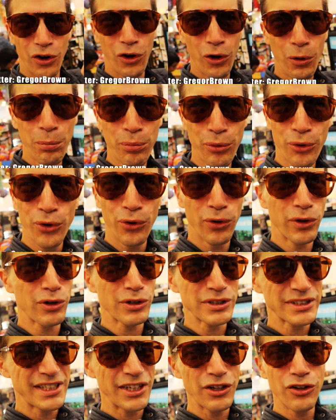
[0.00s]
Cold brew, little
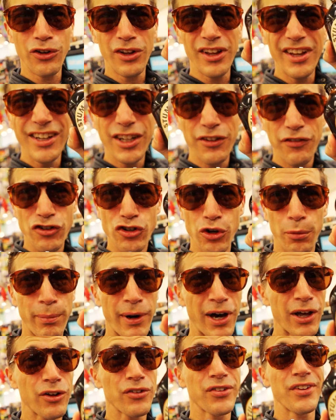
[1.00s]
single individual
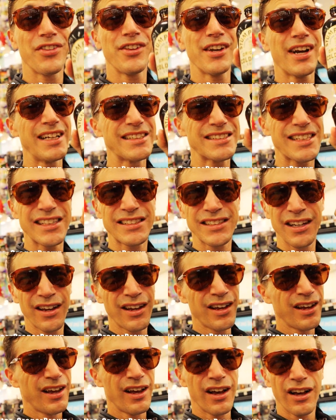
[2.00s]
bottles in the United States.
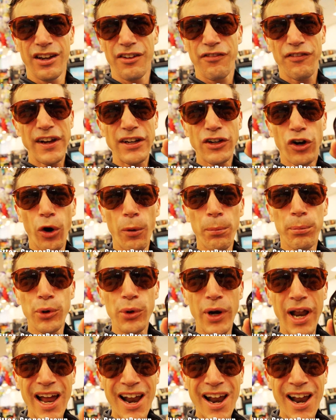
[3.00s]
Find cold brew